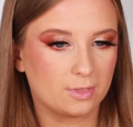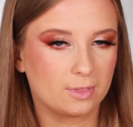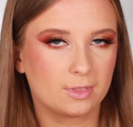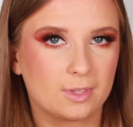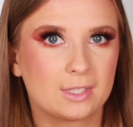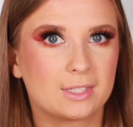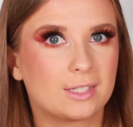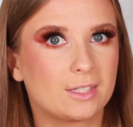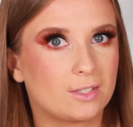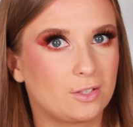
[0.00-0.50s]

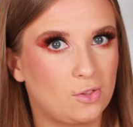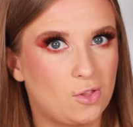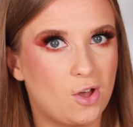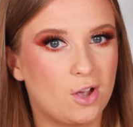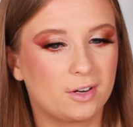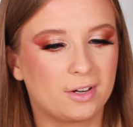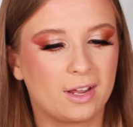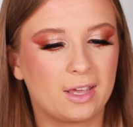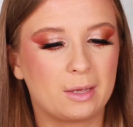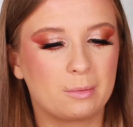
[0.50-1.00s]
this is a
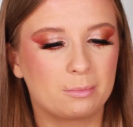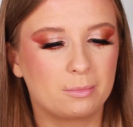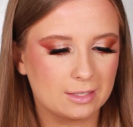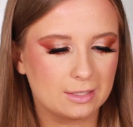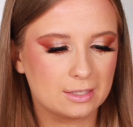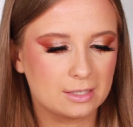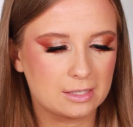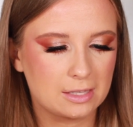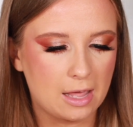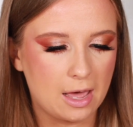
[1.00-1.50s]
long name.
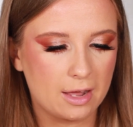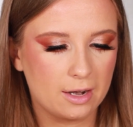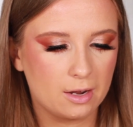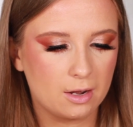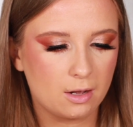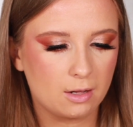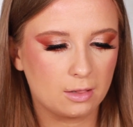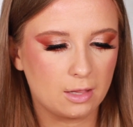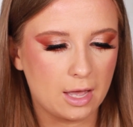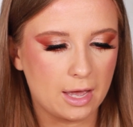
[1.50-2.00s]
Slide
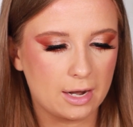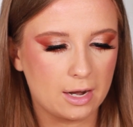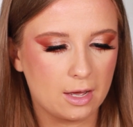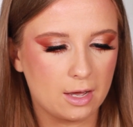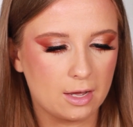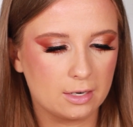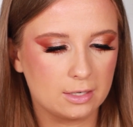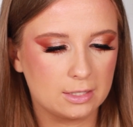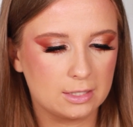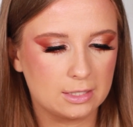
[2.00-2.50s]
On, Glide
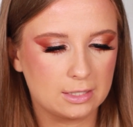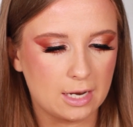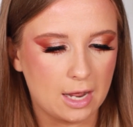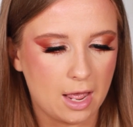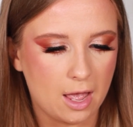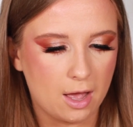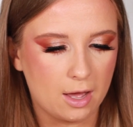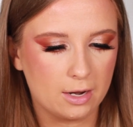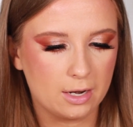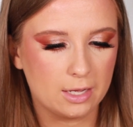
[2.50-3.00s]
On, Stay
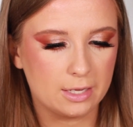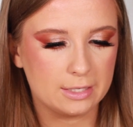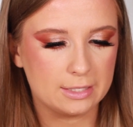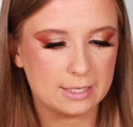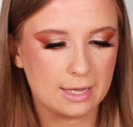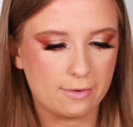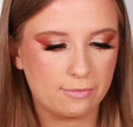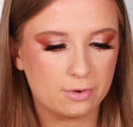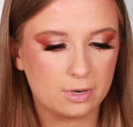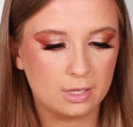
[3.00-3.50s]
On, and
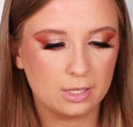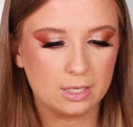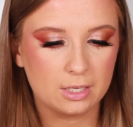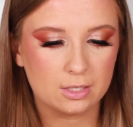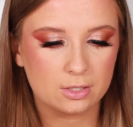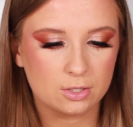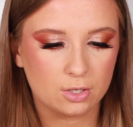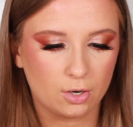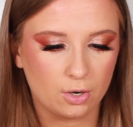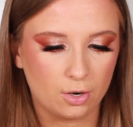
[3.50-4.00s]
Definitely a
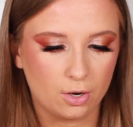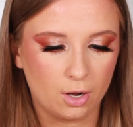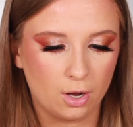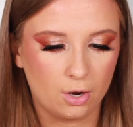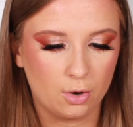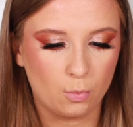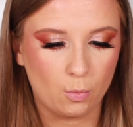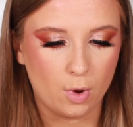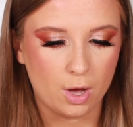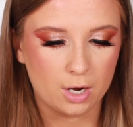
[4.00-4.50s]
Turn
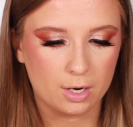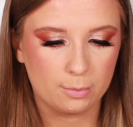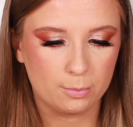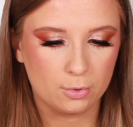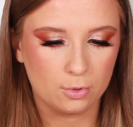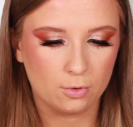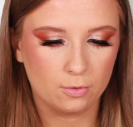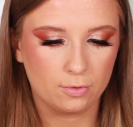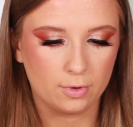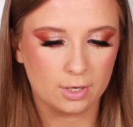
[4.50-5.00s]
On
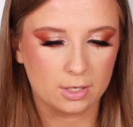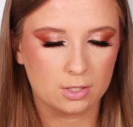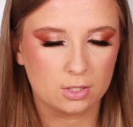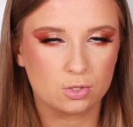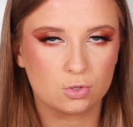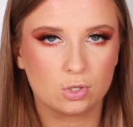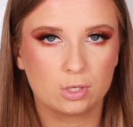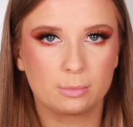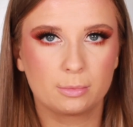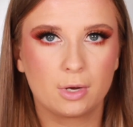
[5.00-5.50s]
Waterproof
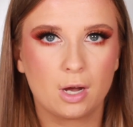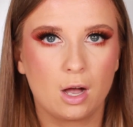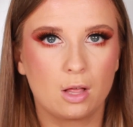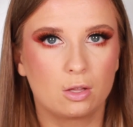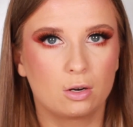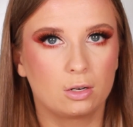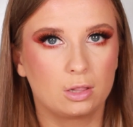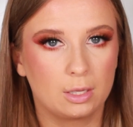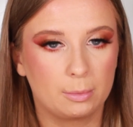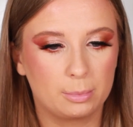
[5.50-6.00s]
Extreme
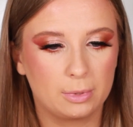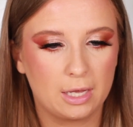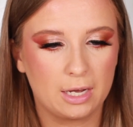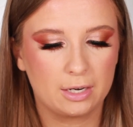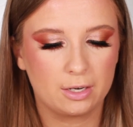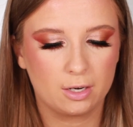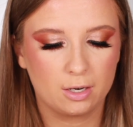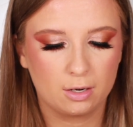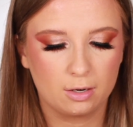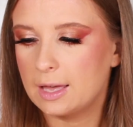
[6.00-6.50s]
Color Lip
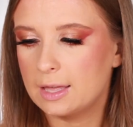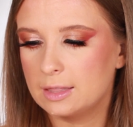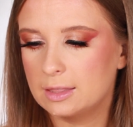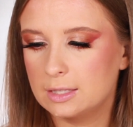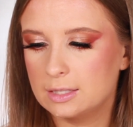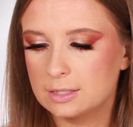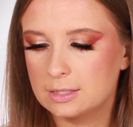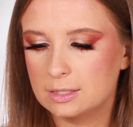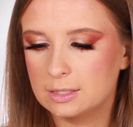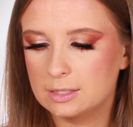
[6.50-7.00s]
Liner. And
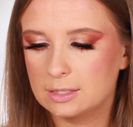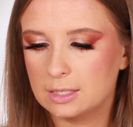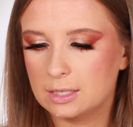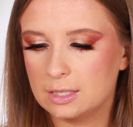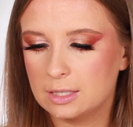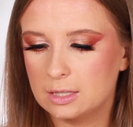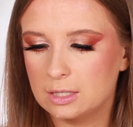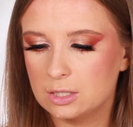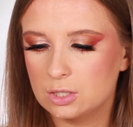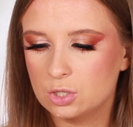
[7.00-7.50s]
this is
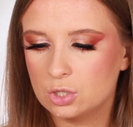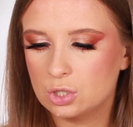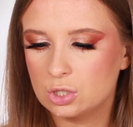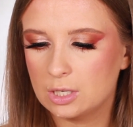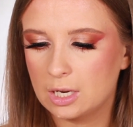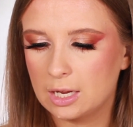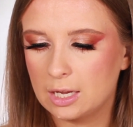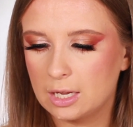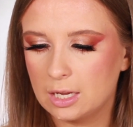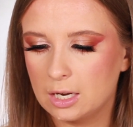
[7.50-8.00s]
in the
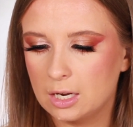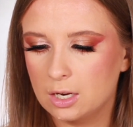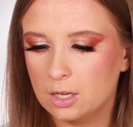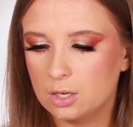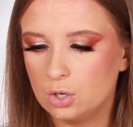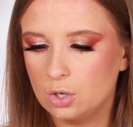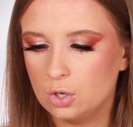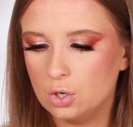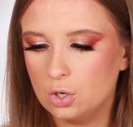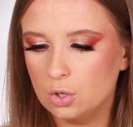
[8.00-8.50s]
shade
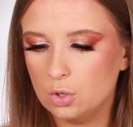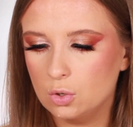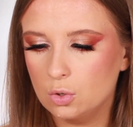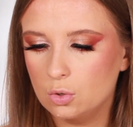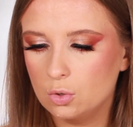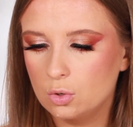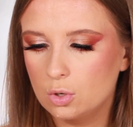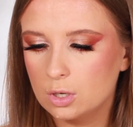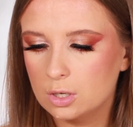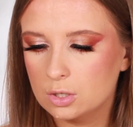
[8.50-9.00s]

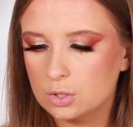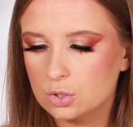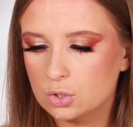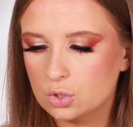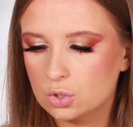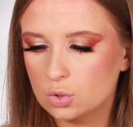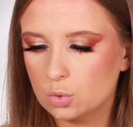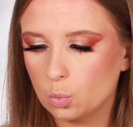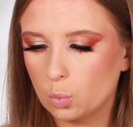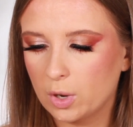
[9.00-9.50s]
Nude
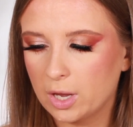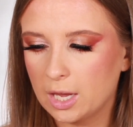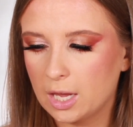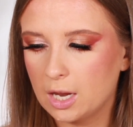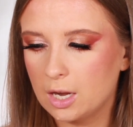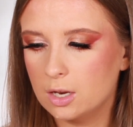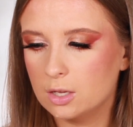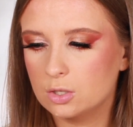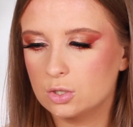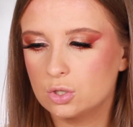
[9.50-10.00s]

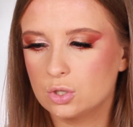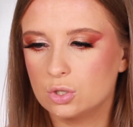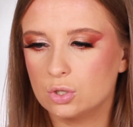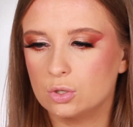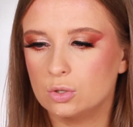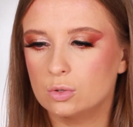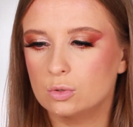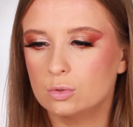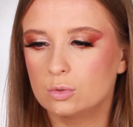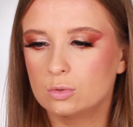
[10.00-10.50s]
Suede
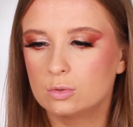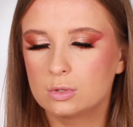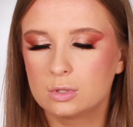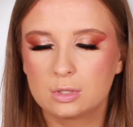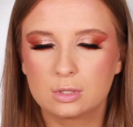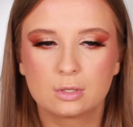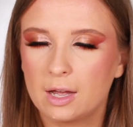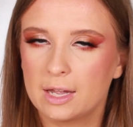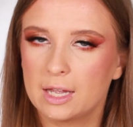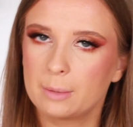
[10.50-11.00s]

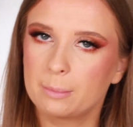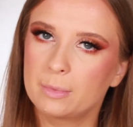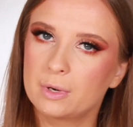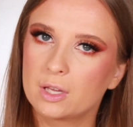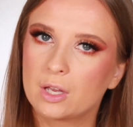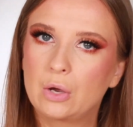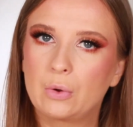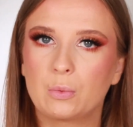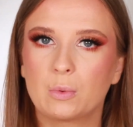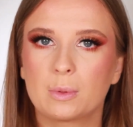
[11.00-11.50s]
Shoes. I am going to
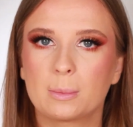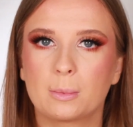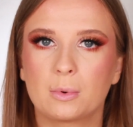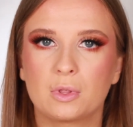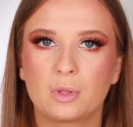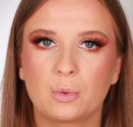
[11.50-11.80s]
go in with more